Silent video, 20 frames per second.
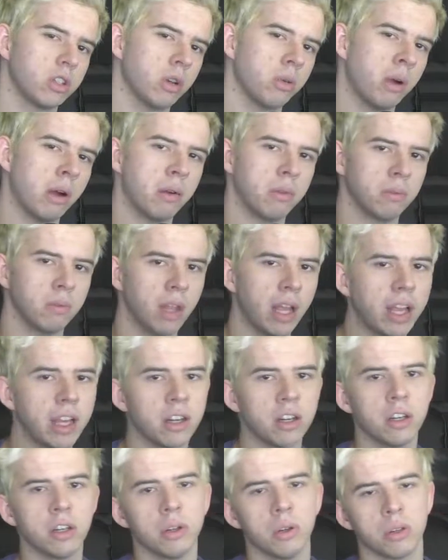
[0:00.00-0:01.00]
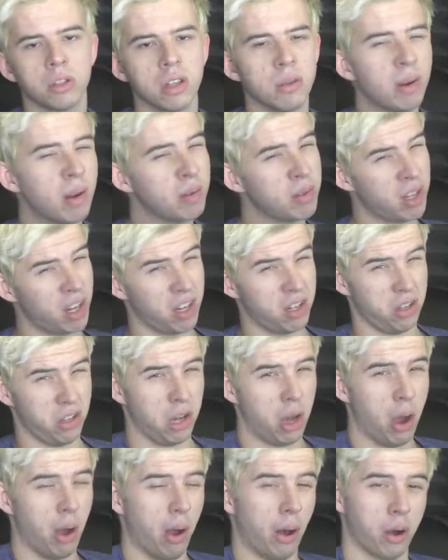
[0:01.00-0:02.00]
go out later, or sometimes they actually
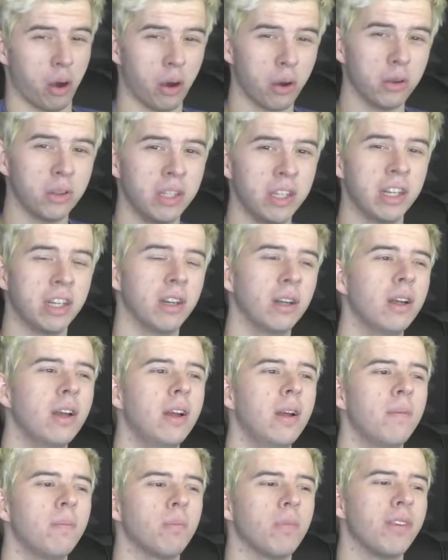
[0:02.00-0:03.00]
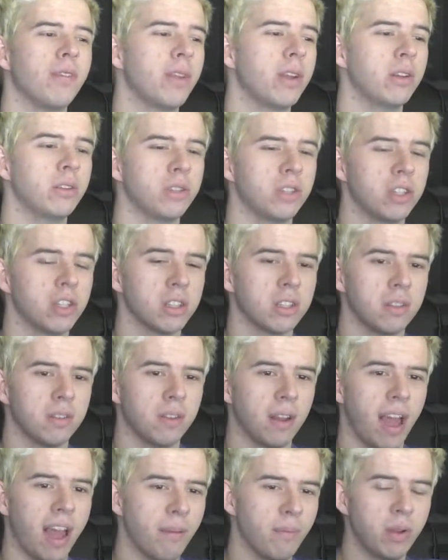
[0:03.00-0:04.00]
go out earlier, but videos just
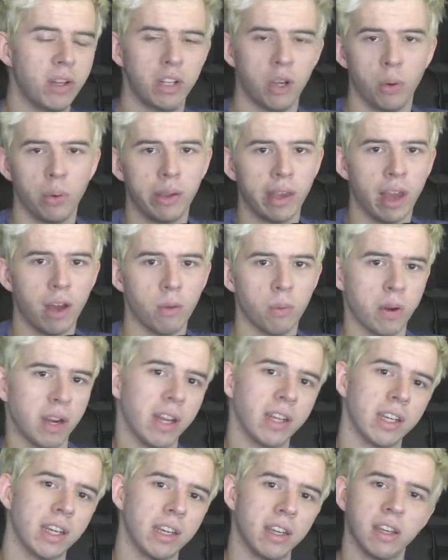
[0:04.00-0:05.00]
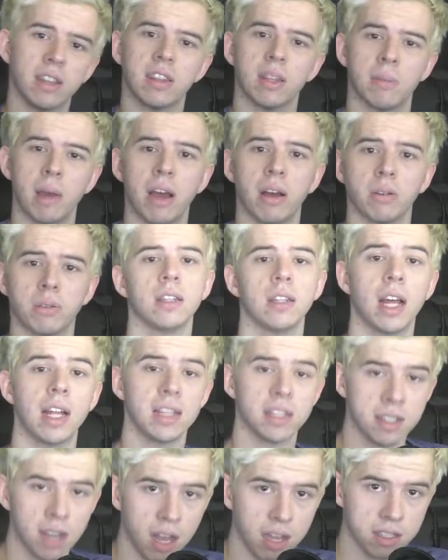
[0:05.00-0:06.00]
have been going out when I can get them out. That
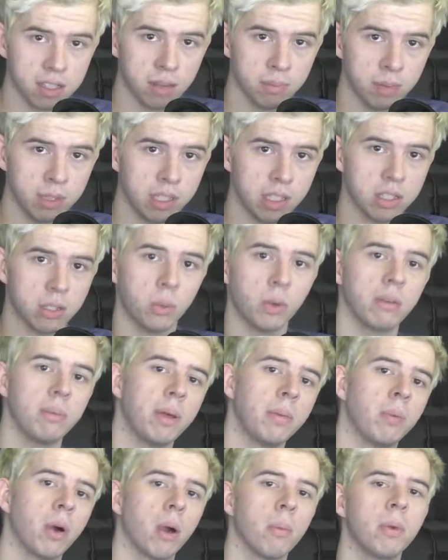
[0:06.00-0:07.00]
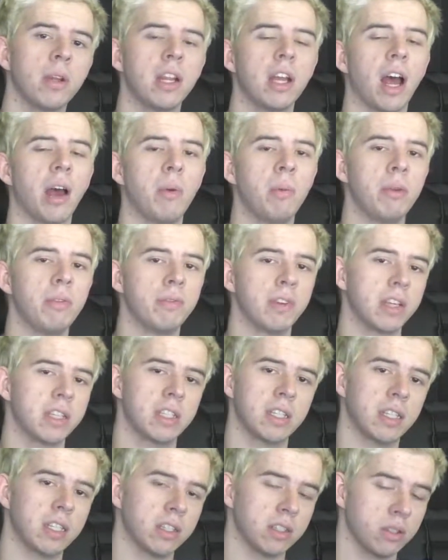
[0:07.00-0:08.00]
is not something that's going to be permanent. I'll be
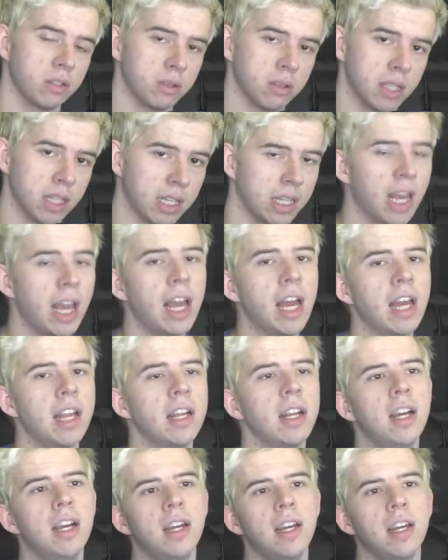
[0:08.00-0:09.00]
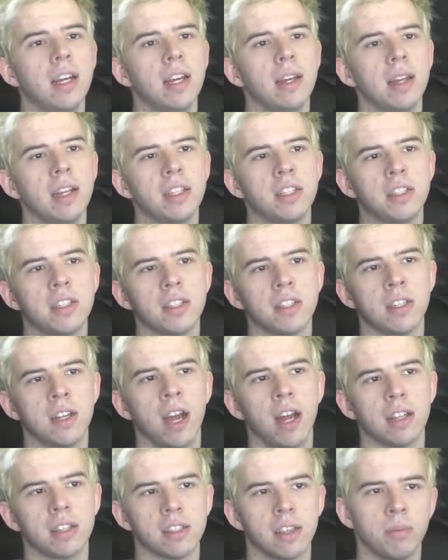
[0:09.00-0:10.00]
fixing it as soon as I can. It's just
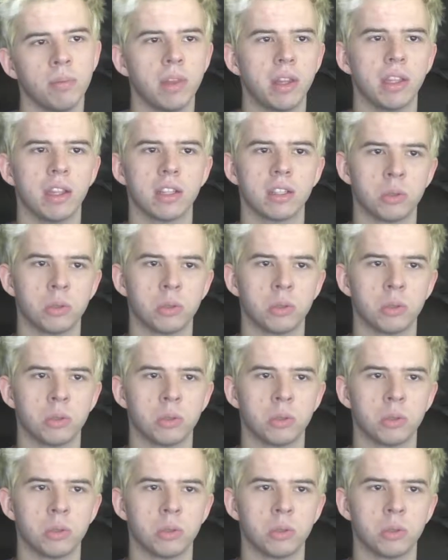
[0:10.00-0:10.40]
not something that's